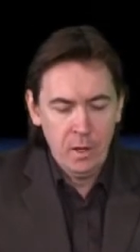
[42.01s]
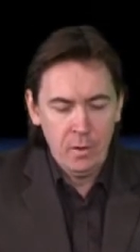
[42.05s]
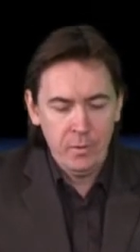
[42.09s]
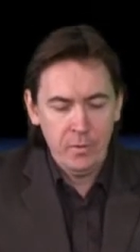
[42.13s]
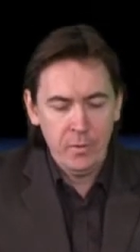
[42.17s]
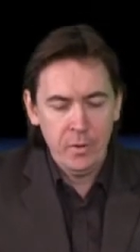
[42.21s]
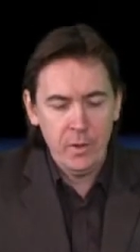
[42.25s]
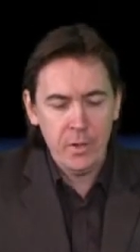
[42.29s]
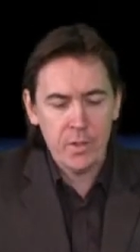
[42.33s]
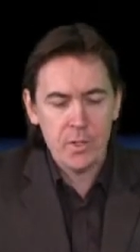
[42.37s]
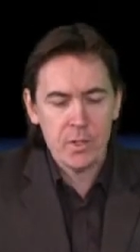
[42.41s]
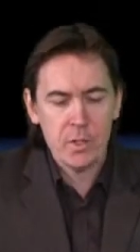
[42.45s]

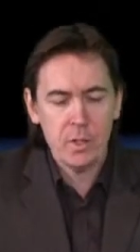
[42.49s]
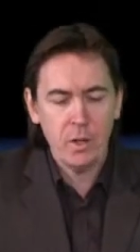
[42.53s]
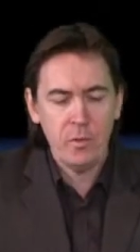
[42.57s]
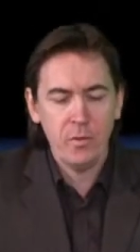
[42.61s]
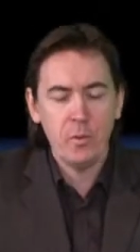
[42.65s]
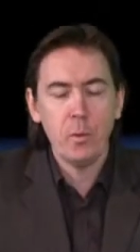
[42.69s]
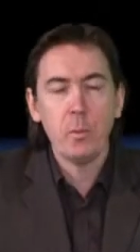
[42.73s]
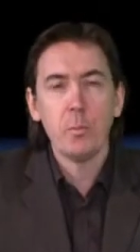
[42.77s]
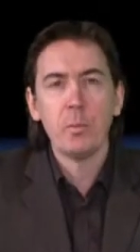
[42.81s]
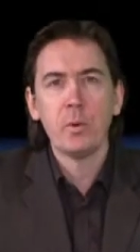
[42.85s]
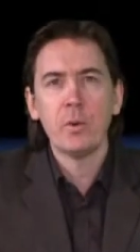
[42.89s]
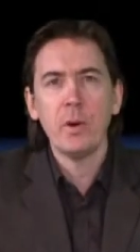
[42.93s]
First
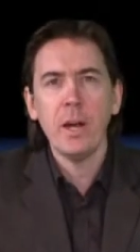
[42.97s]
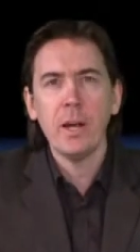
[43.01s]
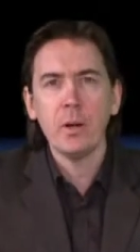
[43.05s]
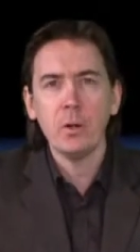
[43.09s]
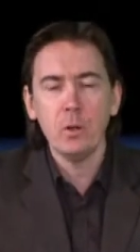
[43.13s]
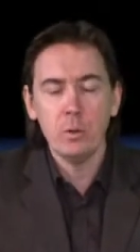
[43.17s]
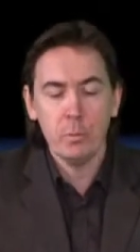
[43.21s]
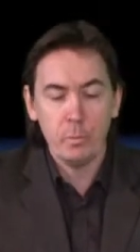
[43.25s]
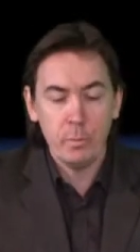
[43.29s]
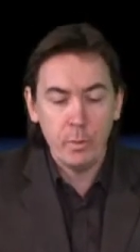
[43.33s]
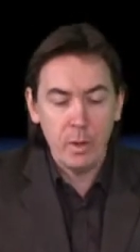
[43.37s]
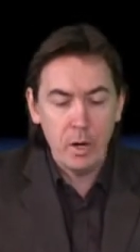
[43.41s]
off, Barack
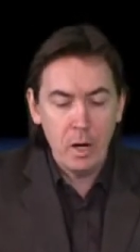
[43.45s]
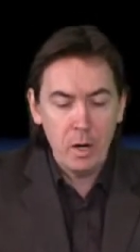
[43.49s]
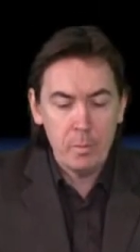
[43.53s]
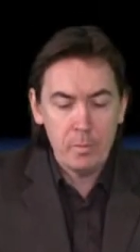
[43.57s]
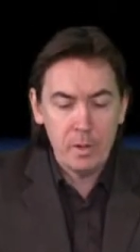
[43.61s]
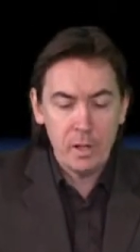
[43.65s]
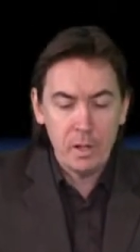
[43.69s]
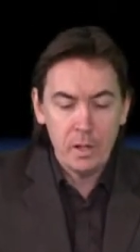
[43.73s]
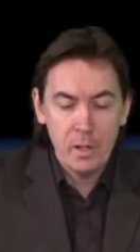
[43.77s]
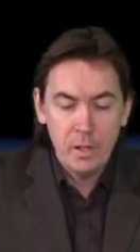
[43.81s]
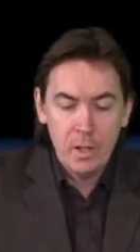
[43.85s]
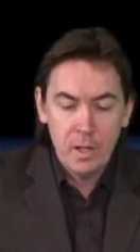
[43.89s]

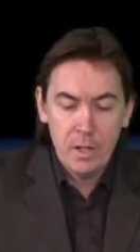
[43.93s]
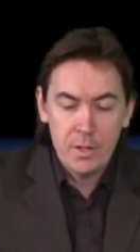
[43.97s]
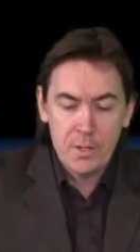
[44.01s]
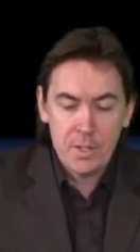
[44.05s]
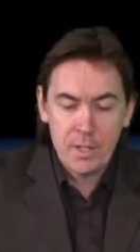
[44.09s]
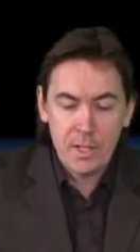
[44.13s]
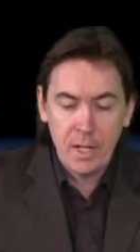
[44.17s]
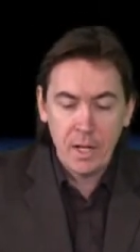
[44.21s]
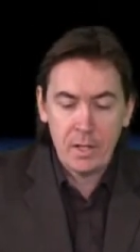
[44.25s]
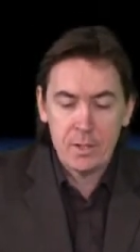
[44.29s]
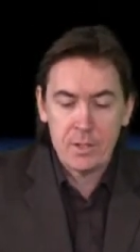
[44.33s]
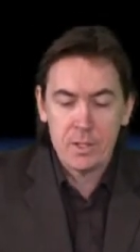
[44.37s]
Obama
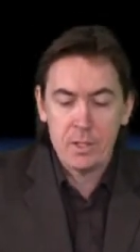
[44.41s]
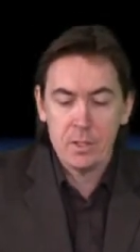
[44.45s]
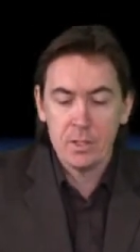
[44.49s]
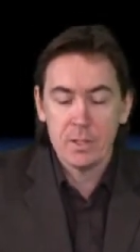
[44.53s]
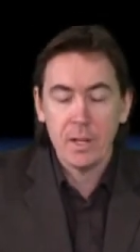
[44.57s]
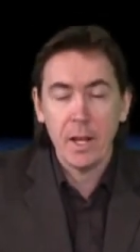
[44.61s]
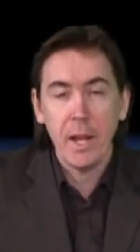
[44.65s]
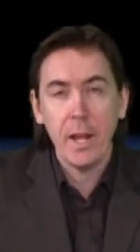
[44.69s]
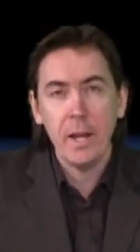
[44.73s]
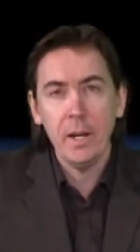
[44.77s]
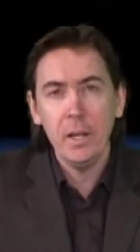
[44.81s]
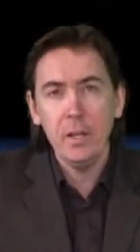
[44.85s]
has
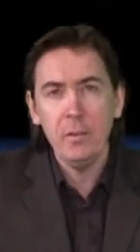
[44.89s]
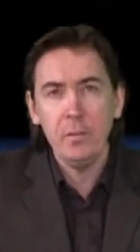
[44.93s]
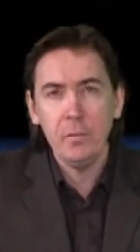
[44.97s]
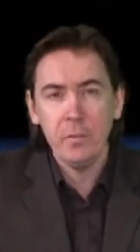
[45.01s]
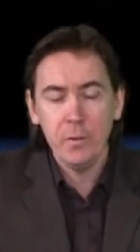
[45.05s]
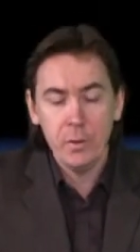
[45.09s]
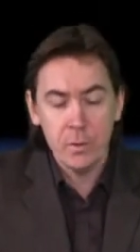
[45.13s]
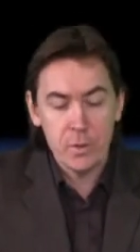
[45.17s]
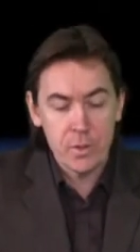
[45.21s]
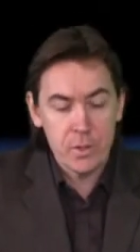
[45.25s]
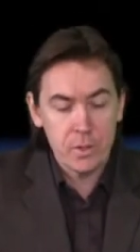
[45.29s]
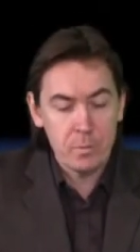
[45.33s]
cancelled any
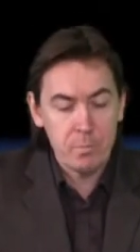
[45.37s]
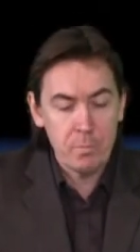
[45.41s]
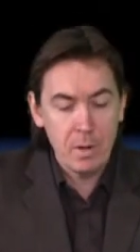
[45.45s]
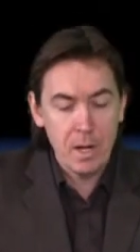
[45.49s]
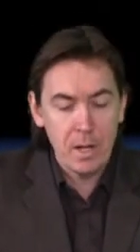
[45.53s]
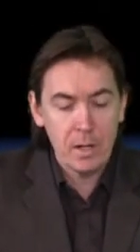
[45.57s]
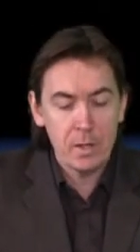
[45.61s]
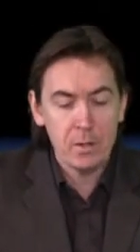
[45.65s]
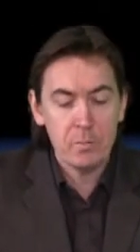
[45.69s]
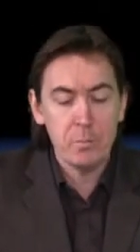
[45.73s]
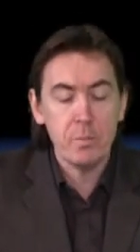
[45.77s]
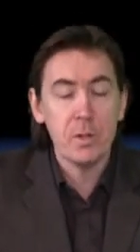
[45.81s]
future
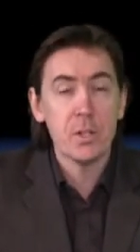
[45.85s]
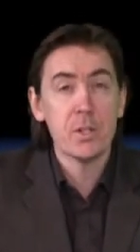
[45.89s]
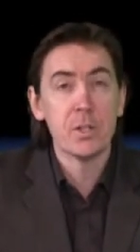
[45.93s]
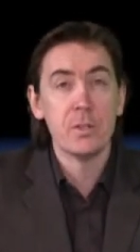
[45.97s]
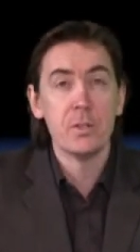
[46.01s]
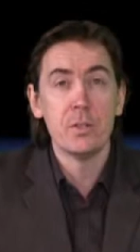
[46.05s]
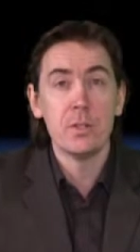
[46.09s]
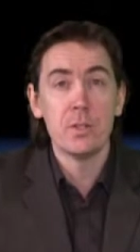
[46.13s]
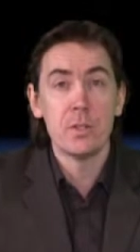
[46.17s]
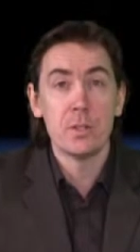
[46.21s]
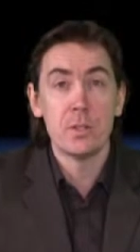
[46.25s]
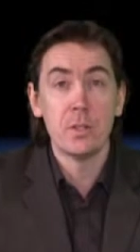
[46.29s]
manned
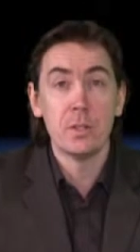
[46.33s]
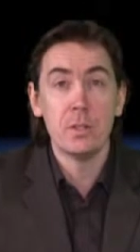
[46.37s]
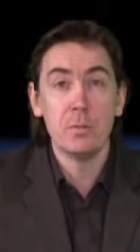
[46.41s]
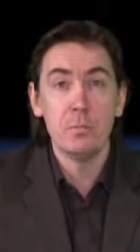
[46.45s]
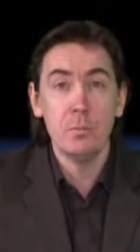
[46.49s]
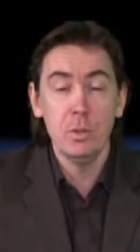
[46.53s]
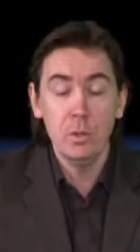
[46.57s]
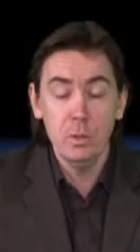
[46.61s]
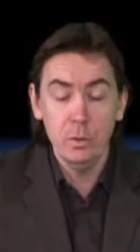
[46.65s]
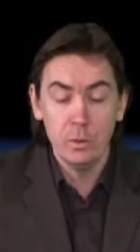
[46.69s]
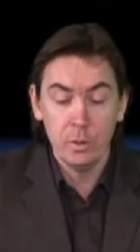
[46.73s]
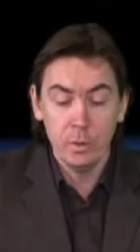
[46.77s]
missions to the
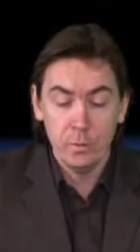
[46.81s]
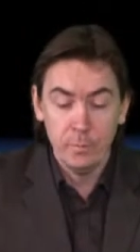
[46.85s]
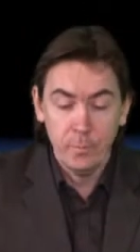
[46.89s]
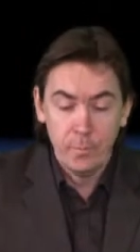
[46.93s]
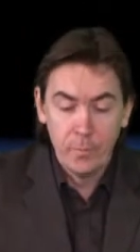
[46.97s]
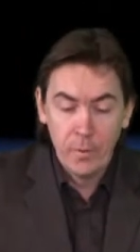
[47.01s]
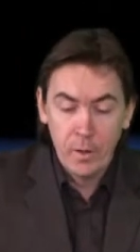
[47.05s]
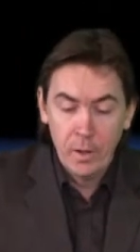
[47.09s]
moon.